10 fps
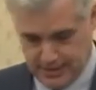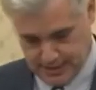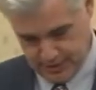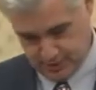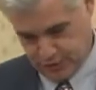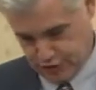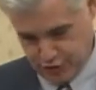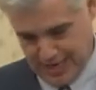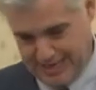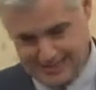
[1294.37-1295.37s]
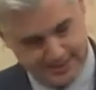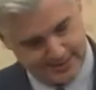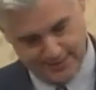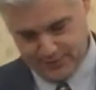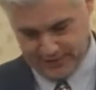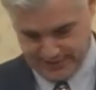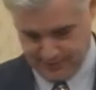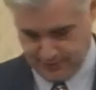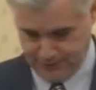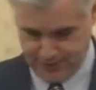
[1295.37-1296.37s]
in July 6,
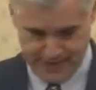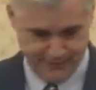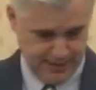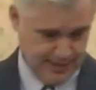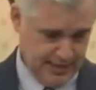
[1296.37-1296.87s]
1775,